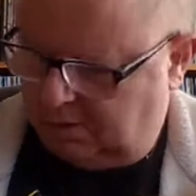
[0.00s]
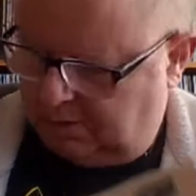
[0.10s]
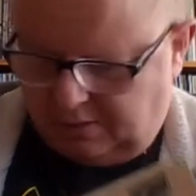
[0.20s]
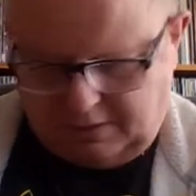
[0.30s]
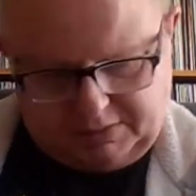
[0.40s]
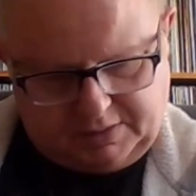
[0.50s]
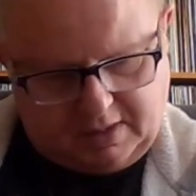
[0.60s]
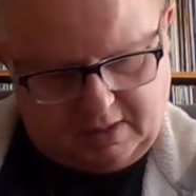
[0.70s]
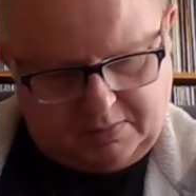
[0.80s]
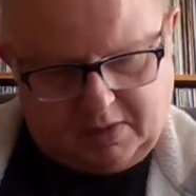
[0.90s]
that this
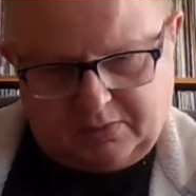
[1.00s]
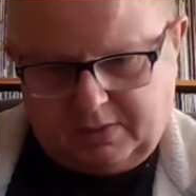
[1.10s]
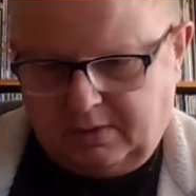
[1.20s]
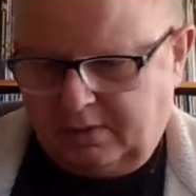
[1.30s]
came out.